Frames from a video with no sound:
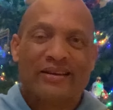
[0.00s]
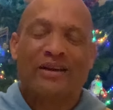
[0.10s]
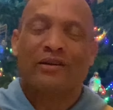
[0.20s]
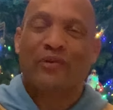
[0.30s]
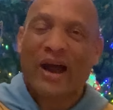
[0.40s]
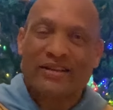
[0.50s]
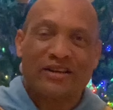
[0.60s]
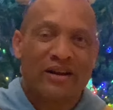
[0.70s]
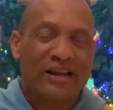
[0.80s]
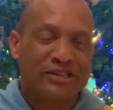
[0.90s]

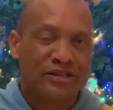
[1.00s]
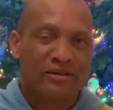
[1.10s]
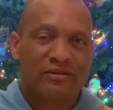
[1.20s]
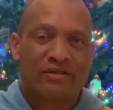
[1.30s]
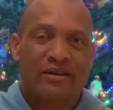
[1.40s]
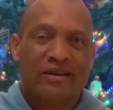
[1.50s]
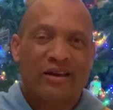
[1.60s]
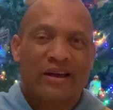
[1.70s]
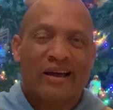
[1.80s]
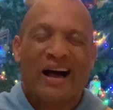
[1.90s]
Congratulations,
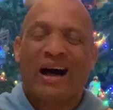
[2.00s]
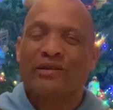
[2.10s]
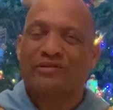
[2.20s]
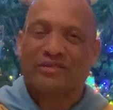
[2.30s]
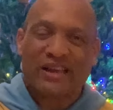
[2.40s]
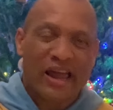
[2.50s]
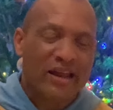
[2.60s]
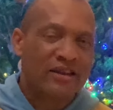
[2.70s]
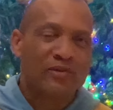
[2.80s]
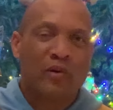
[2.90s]

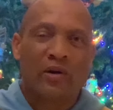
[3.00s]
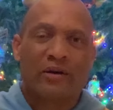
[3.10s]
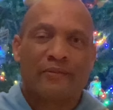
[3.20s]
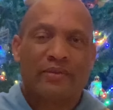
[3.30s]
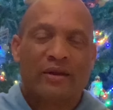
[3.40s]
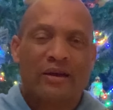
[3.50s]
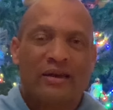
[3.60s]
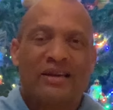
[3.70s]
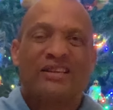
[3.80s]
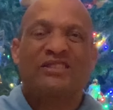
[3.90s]
outstanding work,
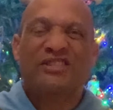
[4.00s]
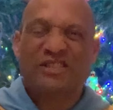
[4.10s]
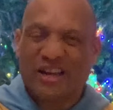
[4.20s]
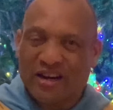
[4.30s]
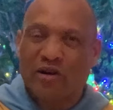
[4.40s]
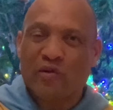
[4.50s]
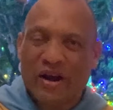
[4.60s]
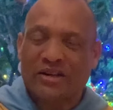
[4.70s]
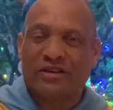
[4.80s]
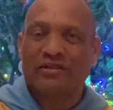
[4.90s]

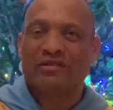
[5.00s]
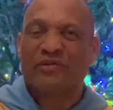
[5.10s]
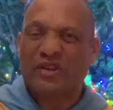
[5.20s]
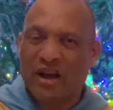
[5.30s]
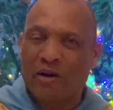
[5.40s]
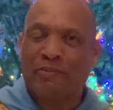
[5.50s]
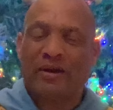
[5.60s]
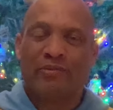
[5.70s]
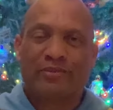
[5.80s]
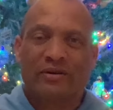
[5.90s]
generations of young
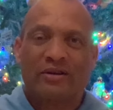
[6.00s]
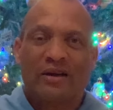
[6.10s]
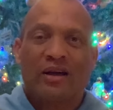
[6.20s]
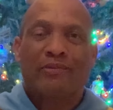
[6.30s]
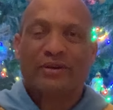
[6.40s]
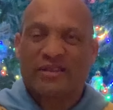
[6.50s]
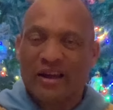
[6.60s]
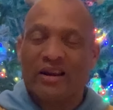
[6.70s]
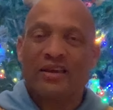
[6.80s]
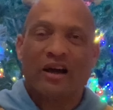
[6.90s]
people,
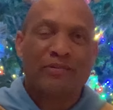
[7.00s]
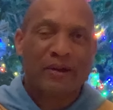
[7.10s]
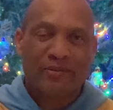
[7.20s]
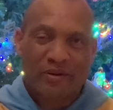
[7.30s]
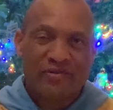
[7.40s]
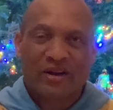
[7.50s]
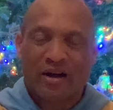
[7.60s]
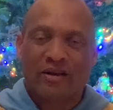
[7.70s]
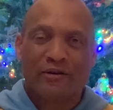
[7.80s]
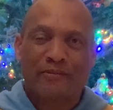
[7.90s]
particularly young people of
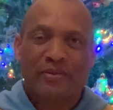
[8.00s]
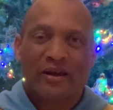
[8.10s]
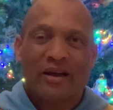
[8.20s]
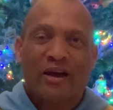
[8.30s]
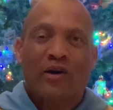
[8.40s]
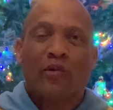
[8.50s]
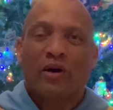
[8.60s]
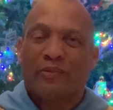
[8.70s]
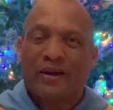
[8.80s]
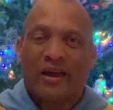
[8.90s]
color,
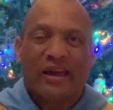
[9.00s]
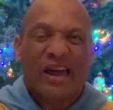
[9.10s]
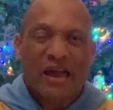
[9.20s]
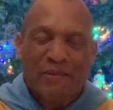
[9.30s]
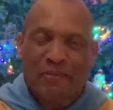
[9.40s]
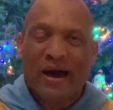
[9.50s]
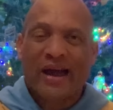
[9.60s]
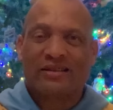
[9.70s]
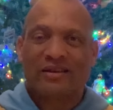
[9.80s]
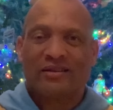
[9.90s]
will be
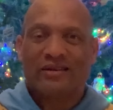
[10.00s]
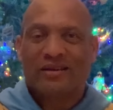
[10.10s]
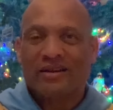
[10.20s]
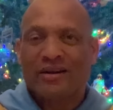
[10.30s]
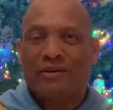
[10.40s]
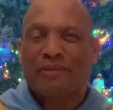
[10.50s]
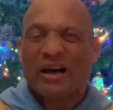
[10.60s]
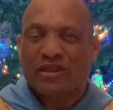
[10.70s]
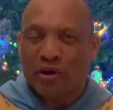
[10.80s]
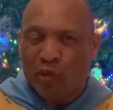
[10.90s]
impacted
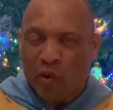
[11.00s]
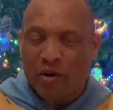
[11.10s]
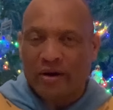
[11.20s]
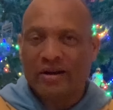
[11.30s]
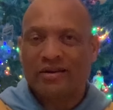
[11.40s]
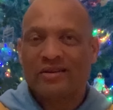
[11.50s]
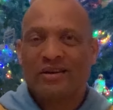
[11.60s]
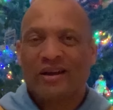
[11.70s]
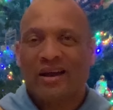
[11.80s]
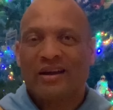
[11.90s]
by the work
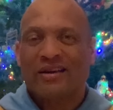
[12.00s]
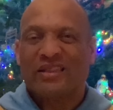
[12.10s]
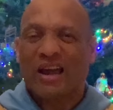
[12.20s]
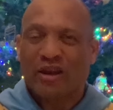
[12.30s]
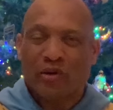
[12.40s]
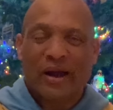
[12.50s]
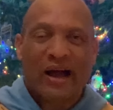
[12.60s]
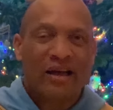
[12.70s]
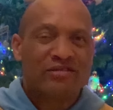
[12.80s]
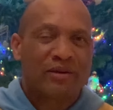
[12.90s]
that you
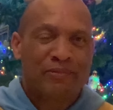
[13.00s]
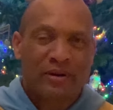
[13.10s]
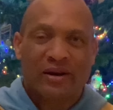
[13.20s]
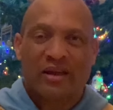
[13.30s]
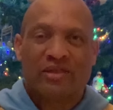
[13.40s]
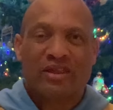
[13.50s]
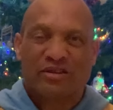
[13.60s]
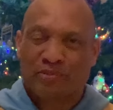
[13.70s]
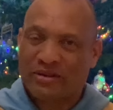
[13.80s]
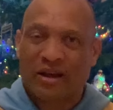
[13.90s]
guys have put in
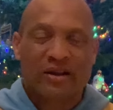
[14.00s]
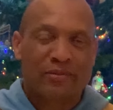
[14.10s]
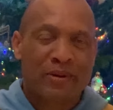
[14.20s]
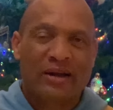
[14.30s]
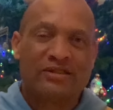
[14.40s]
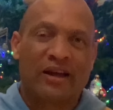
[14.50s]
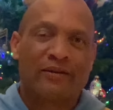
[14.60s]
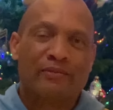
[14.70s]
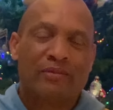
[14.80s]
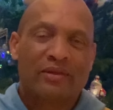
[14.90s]
this particular project.